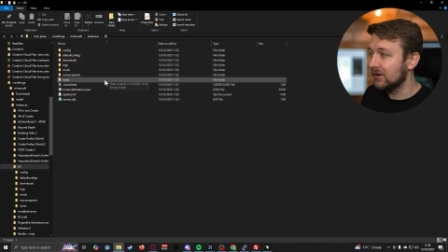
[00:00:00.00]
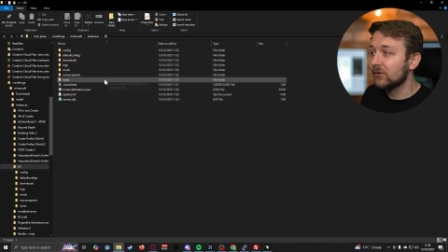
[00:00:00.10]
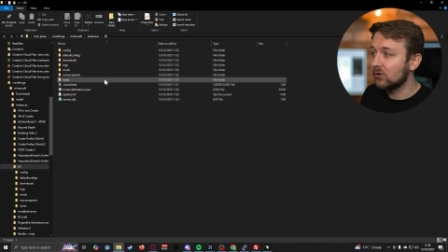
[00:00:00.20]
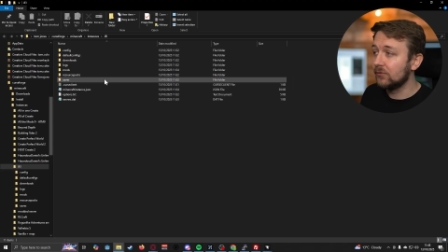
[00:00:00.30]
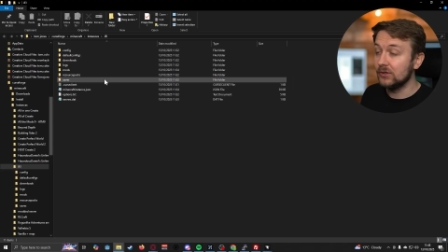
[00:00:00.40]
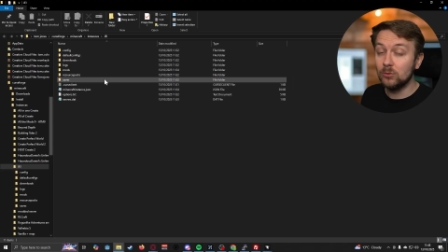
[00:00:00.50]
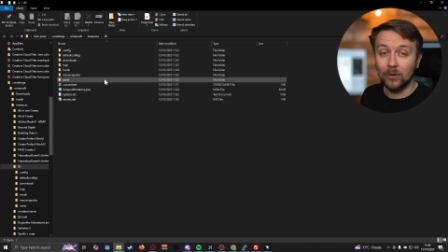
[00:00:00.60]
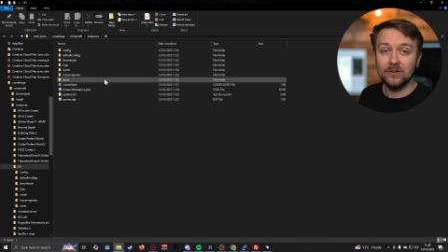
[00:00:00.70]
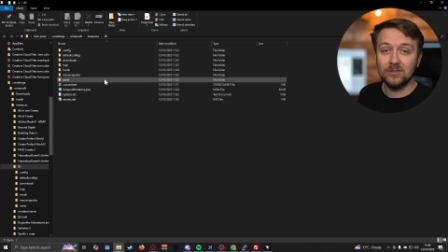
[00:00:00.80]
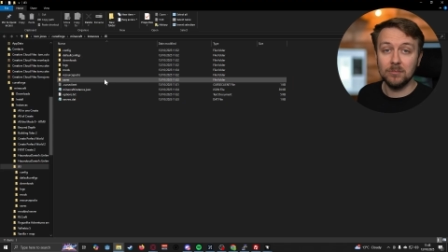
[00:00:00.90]
And it looks obviously
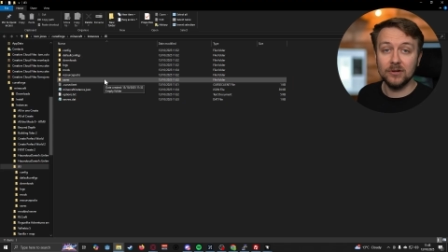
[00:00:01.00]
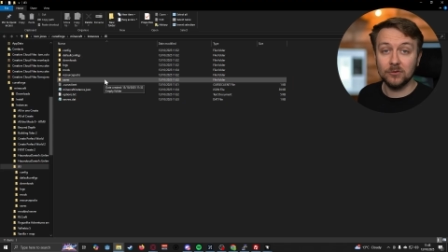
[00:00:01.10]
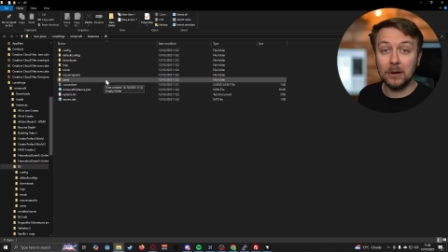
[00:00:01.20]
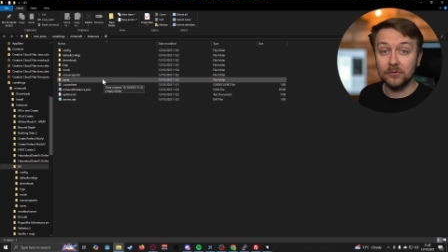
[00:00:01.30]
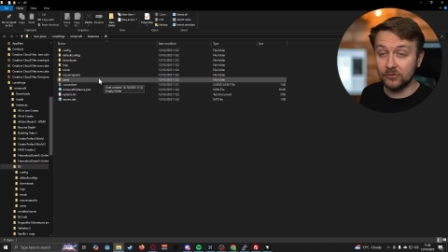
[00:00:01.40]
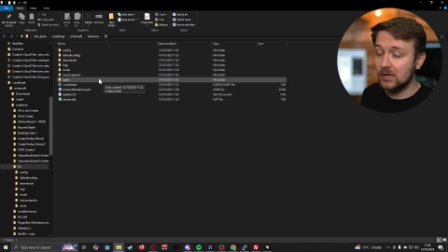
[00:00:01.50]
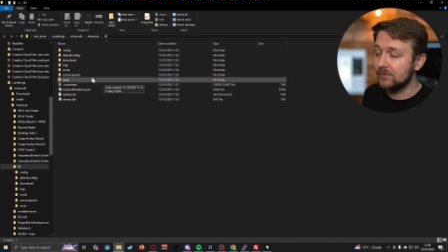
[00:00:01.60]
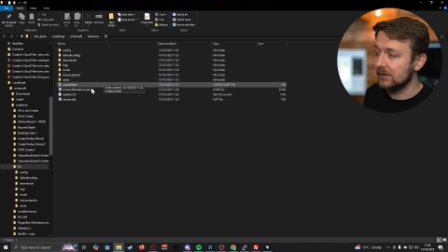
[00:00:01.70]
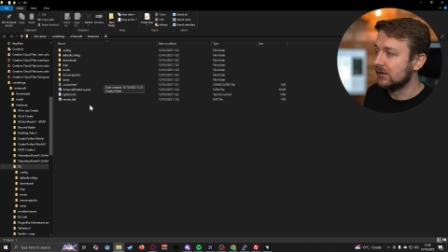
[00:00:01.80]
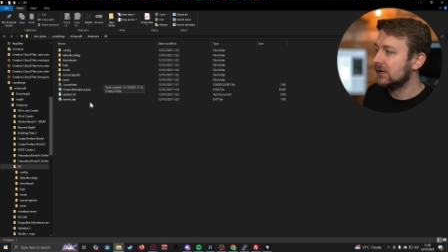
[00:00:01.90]
quite similar to our
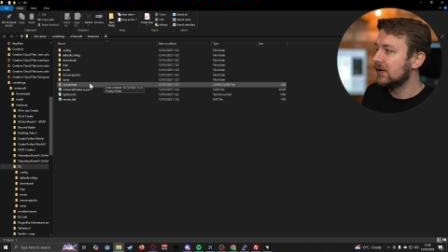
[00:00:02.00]
server.